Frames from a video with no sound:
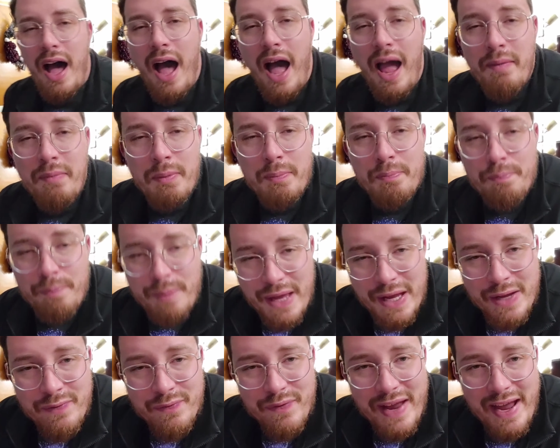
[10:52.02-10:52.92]
I'm a
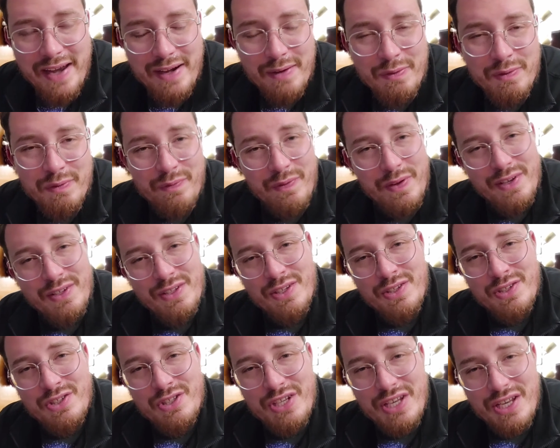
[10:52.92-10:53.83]
big fan of the
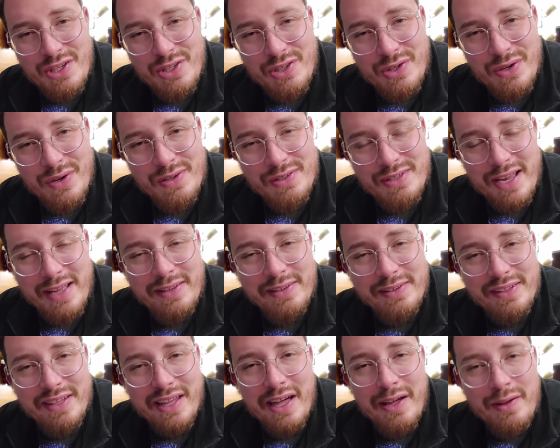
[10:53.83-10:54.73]
vintage t-shirts. I
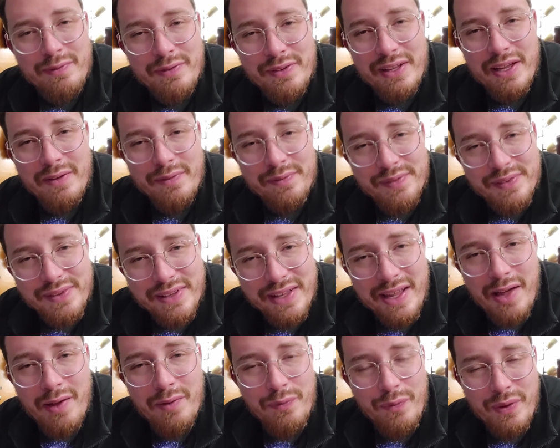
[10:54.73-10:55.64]
love
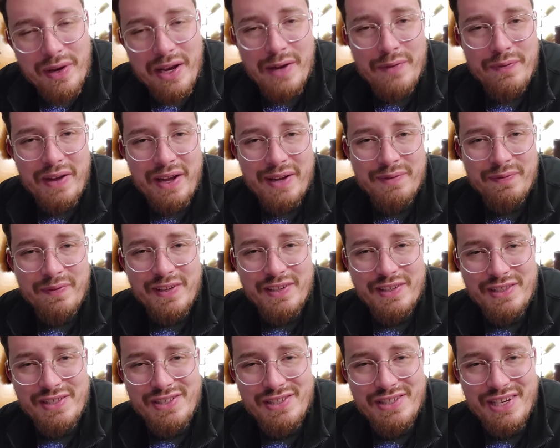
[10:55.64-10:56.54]
when I find
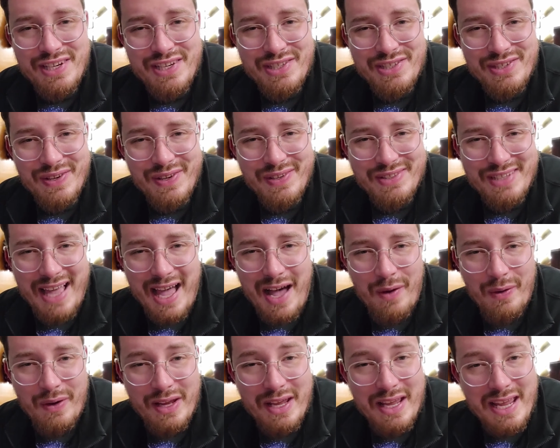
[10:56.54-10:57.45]
vintage t-shirts
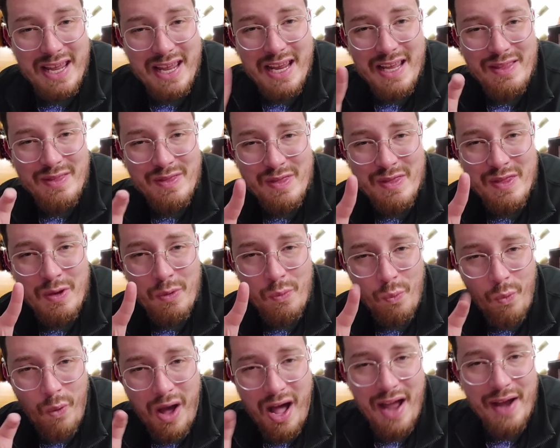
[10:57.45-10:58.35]
out in the
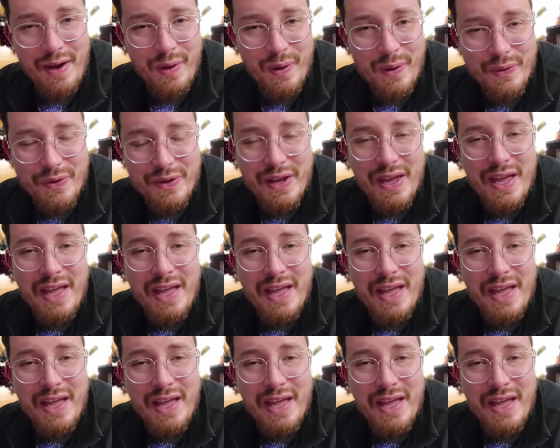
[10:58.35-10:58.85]
wild.